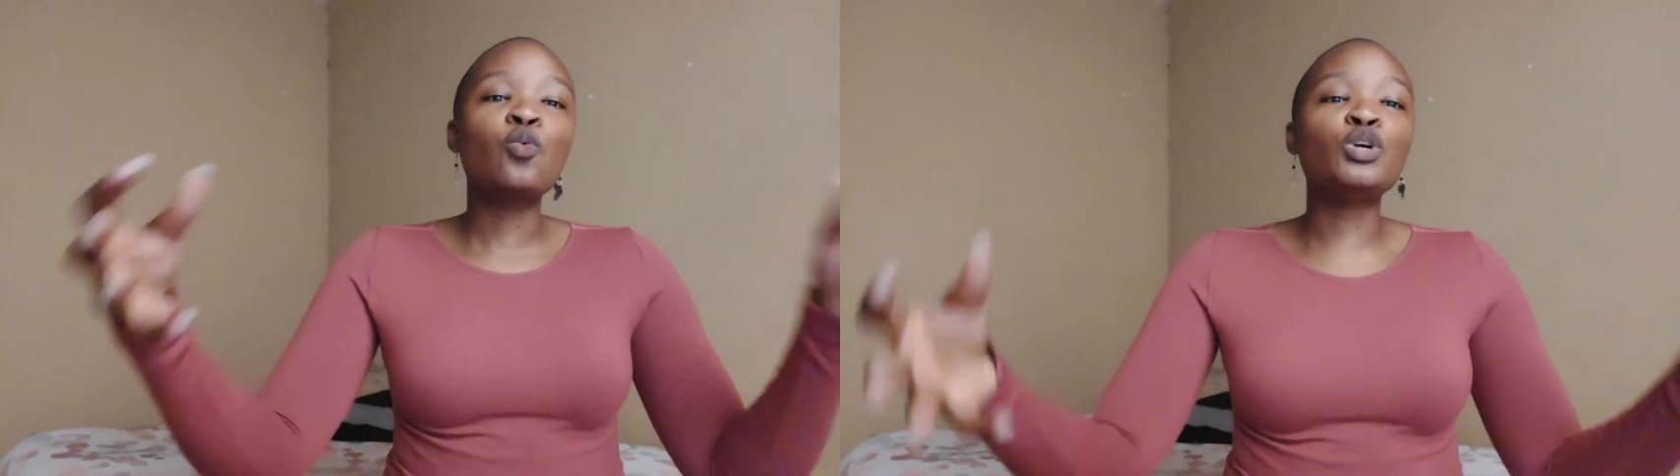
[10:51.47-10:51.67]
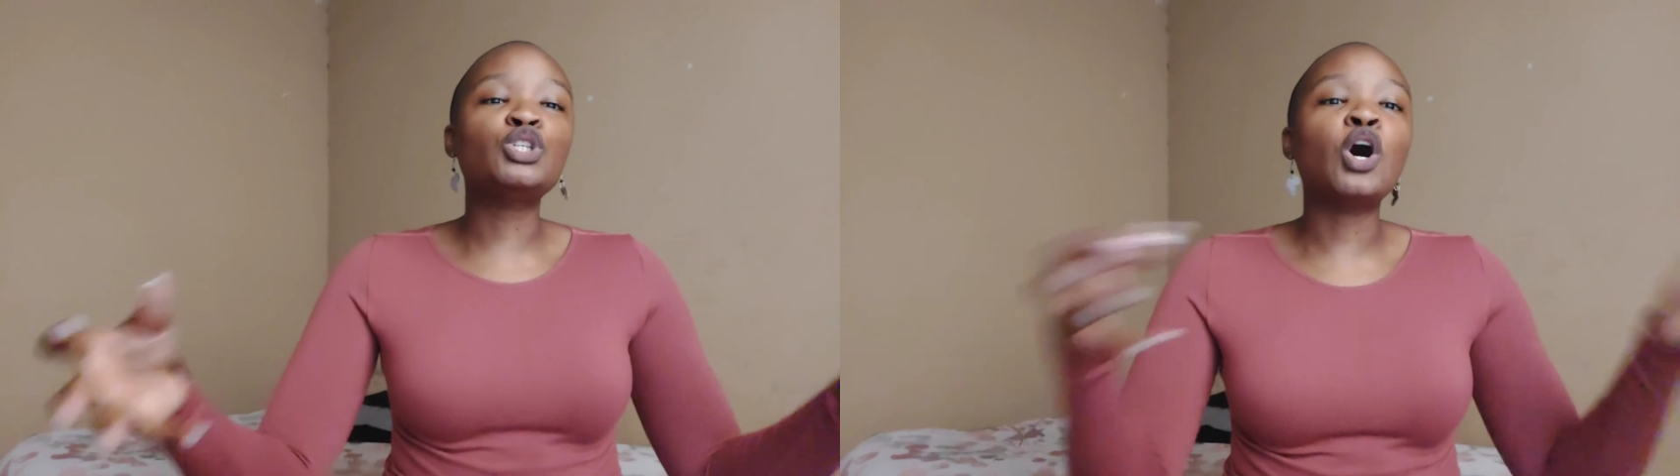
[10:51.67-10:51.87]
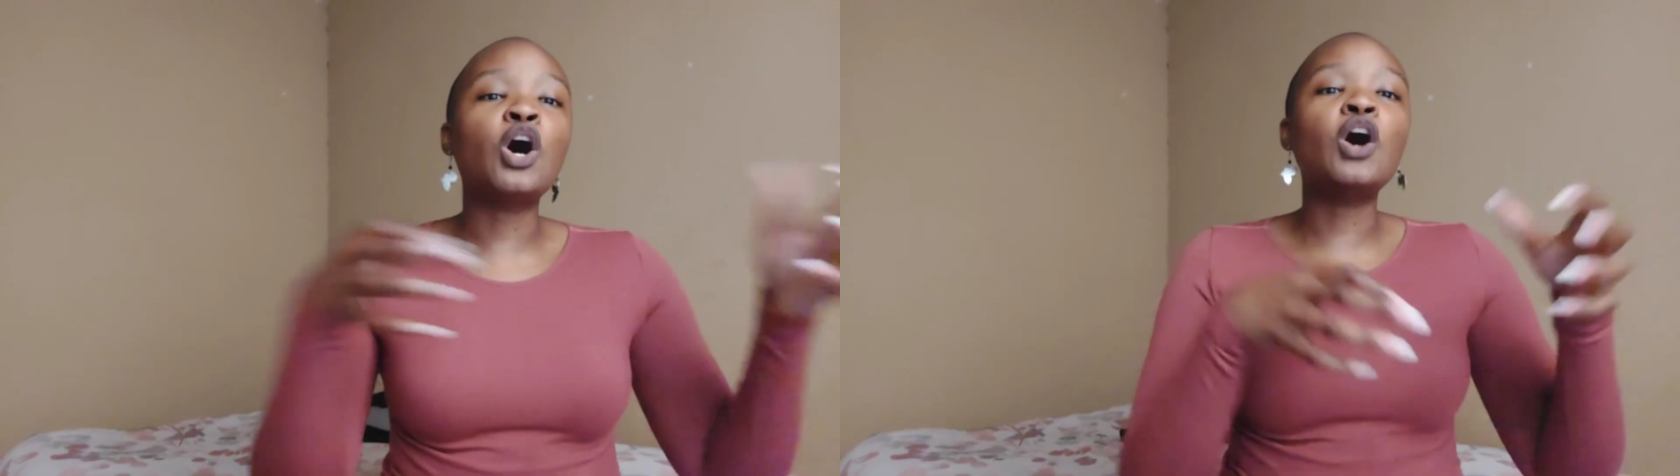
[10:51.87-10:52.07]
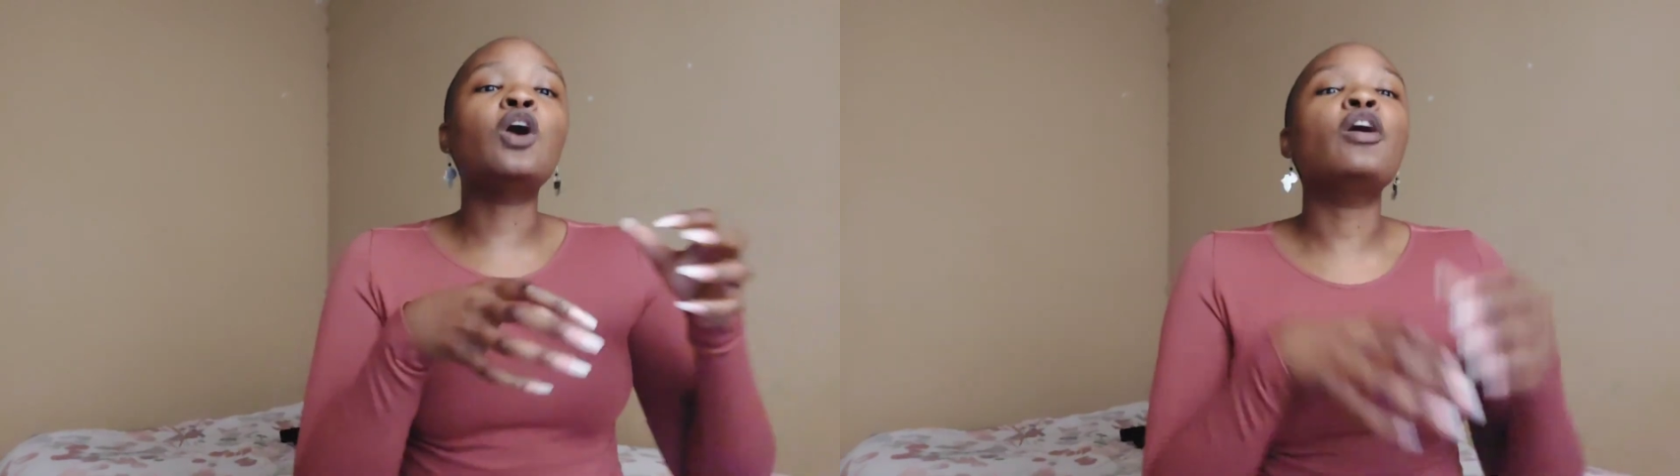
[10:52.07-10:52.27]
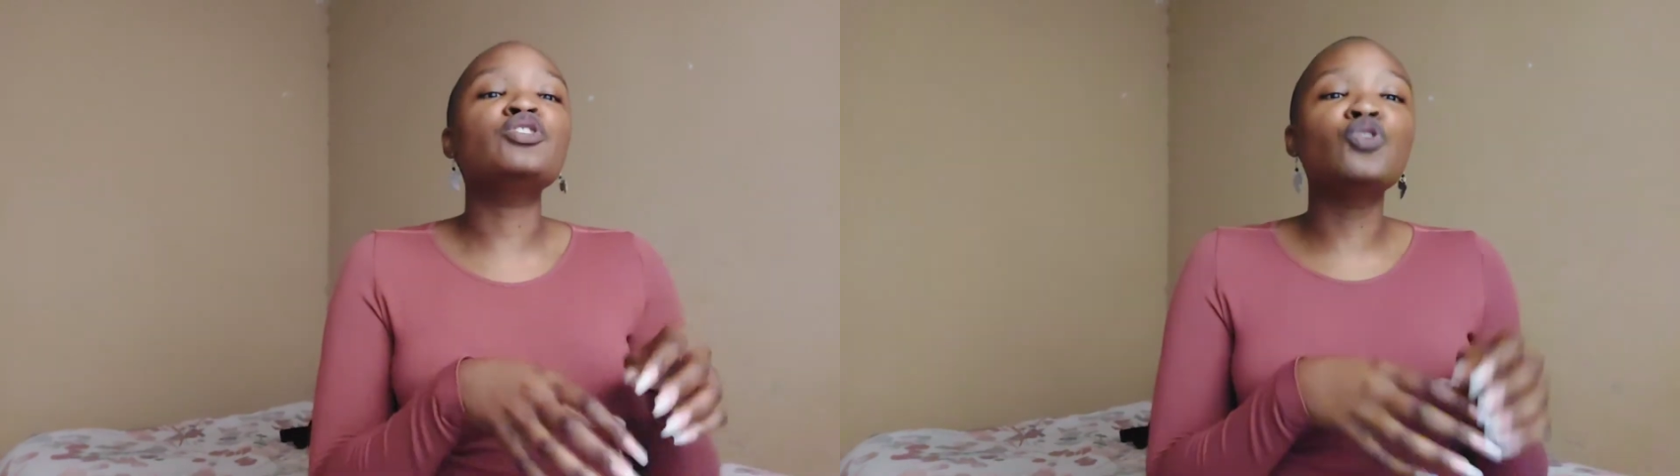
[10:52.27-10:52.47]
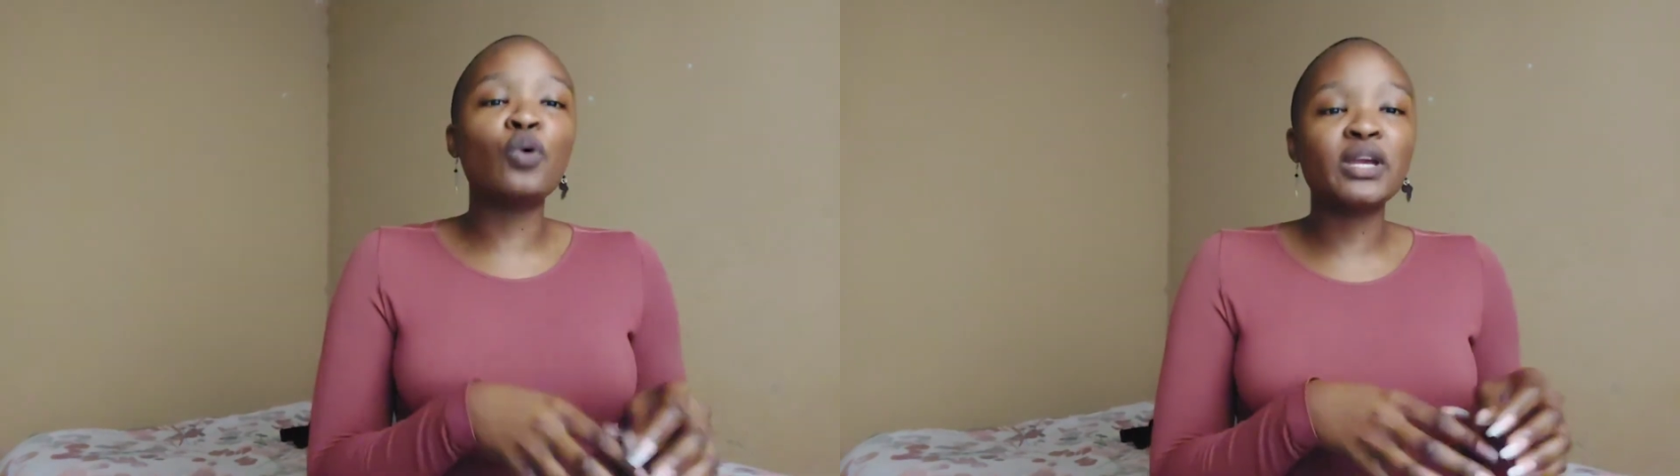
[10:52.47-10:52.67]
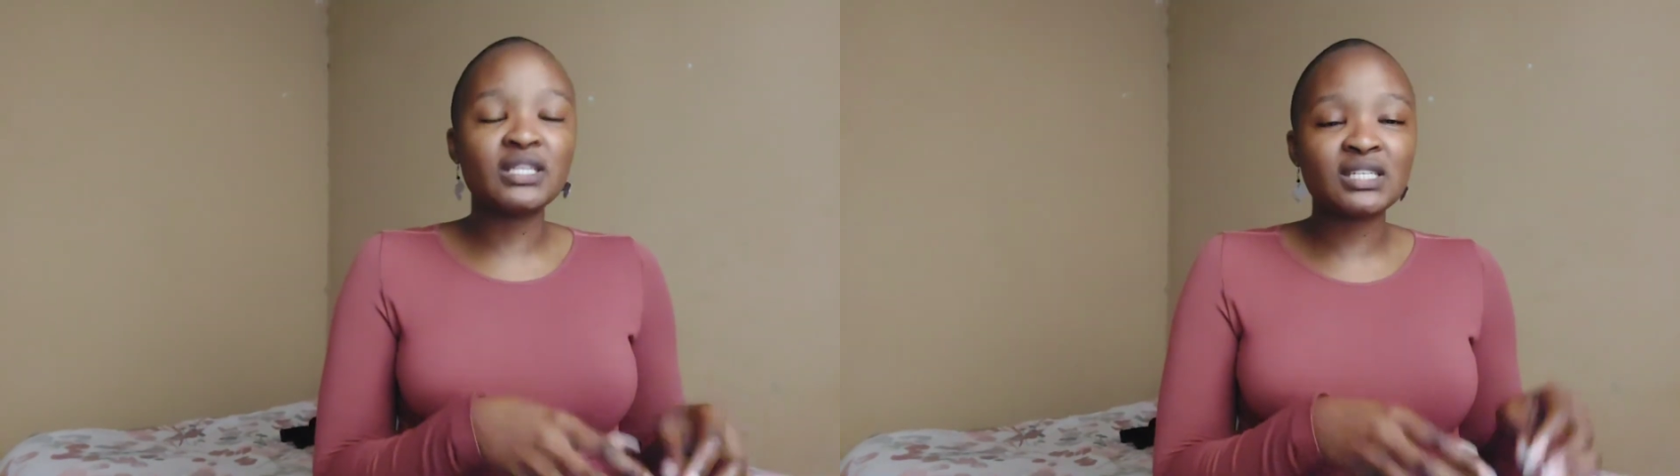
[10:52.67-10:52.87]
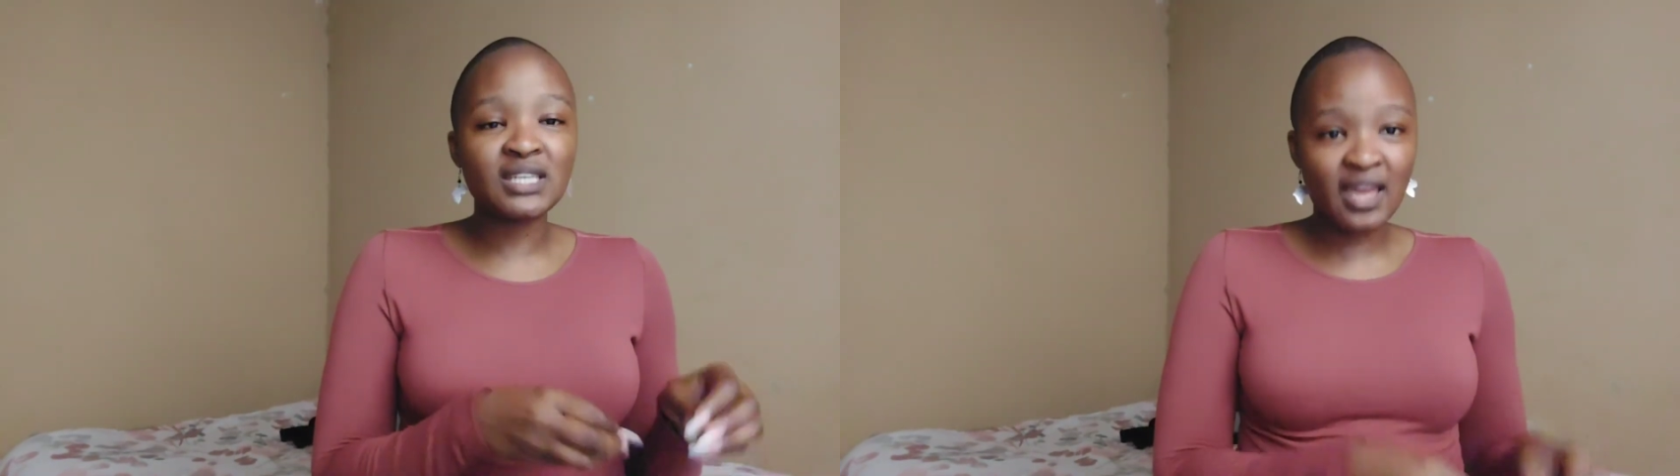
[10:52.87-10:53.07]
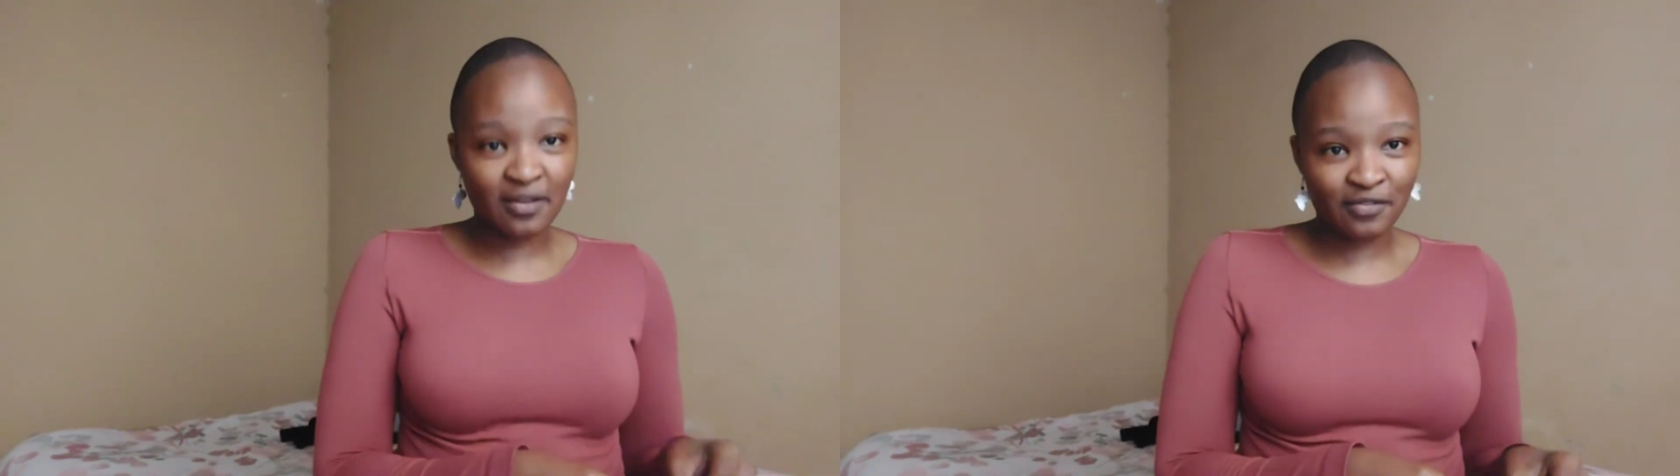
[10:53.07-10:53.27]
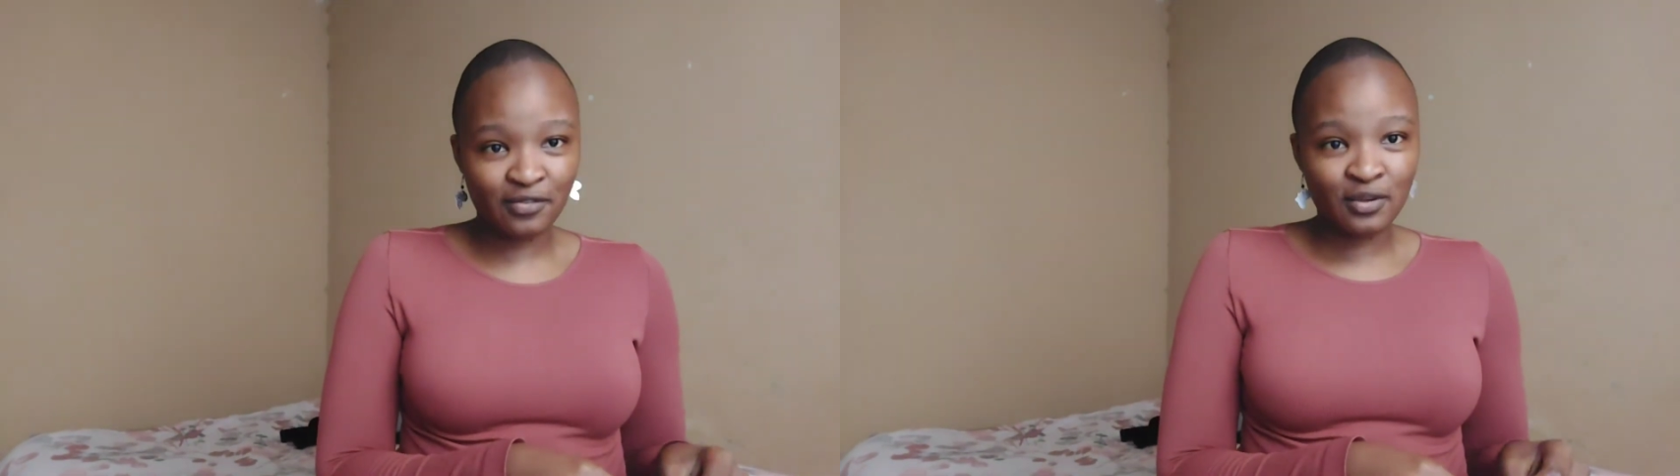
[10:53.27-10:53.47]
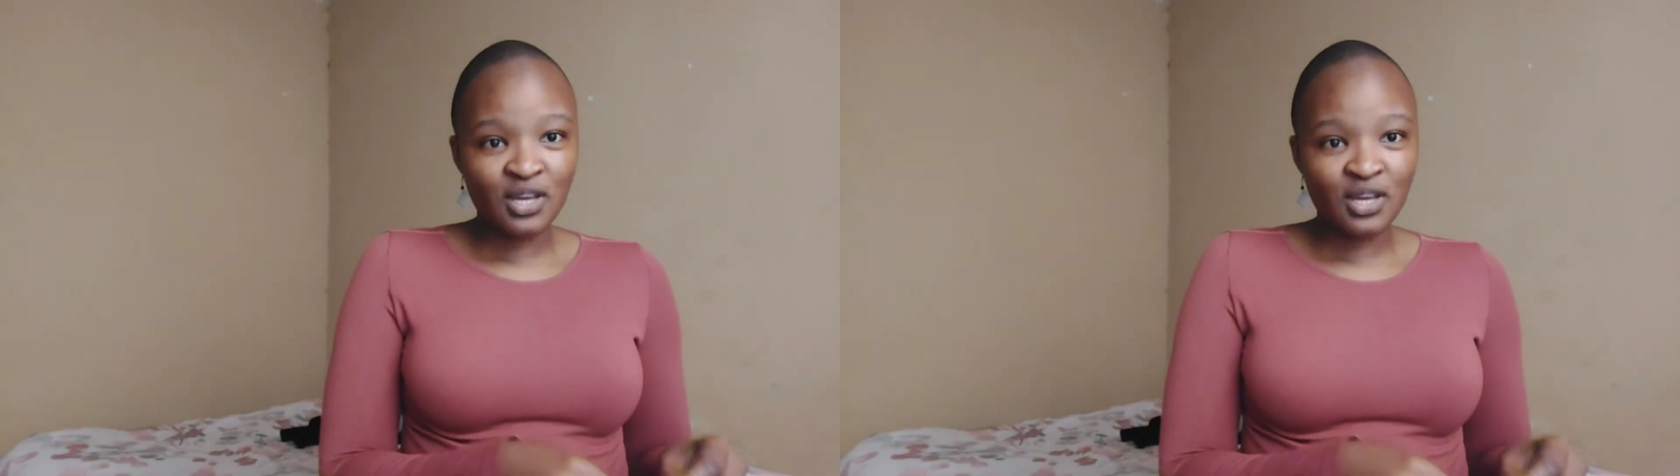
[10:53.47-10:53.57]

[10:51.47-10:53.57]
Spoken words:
which are on your ETF,